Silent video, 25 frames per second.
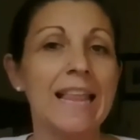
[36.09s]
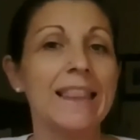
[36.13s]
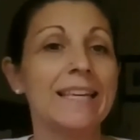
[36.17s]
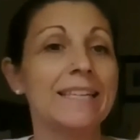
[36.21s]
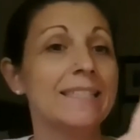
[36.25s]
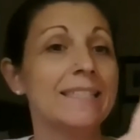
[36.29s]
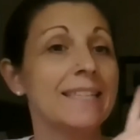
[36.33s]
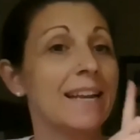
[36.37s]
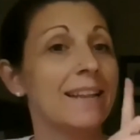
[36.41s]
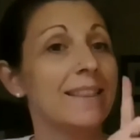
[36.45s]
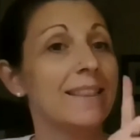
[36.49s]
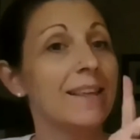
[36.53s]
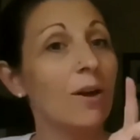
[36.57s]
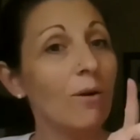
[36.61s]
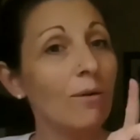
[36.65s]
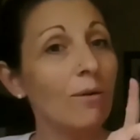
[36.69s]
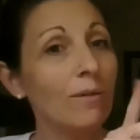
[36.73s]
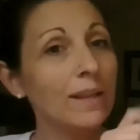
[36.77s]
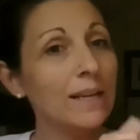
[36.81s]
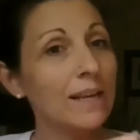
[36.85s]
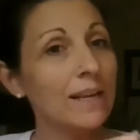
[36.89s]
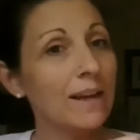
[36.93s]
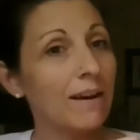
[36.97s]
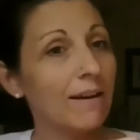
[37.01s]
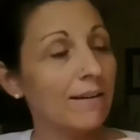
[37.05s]
That's not the
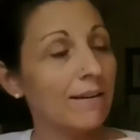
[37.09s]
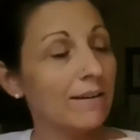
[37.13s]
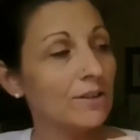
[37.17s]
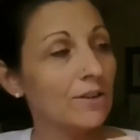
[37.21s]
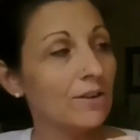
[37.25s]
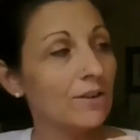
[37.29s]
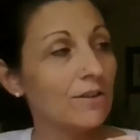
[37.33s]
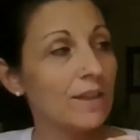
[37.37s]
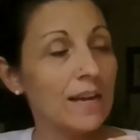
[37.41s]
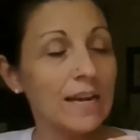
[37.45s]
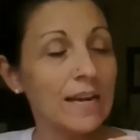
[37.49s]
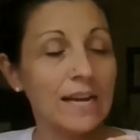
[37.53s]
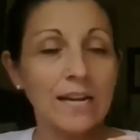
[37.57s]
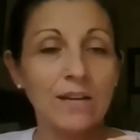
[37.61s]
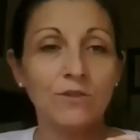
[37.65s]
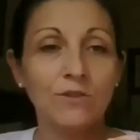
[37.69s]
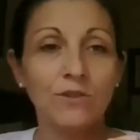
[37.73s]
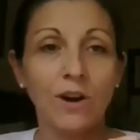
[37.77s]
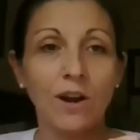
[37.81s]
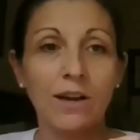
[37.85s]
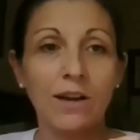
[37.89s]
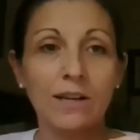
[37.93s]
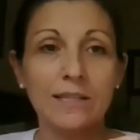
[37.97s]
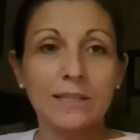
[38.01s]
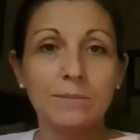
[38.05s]
only character that he
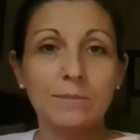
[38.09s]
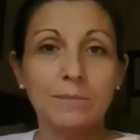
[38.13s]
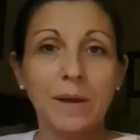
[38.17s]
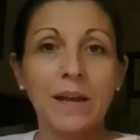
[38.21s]
draws,